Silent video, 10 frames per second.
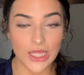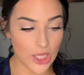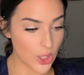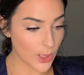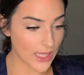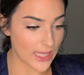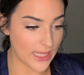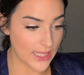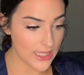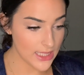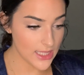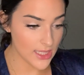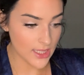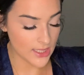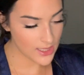Okay,
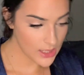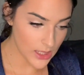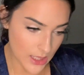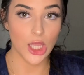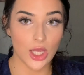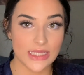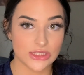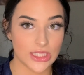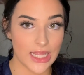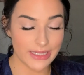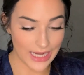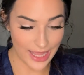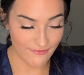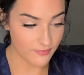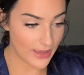so now that I
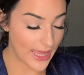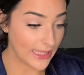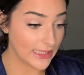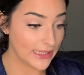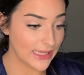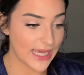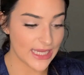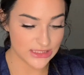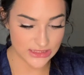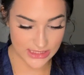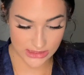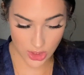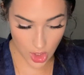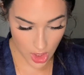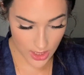have my lashes
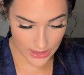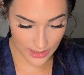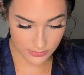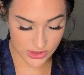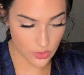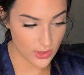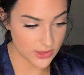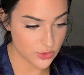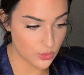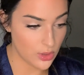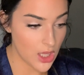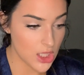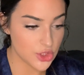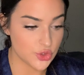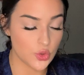on, I'm just going to
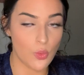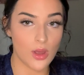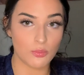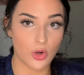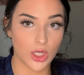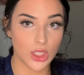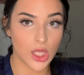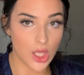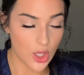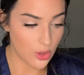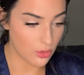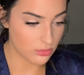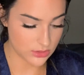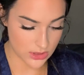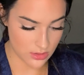do one more
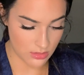coat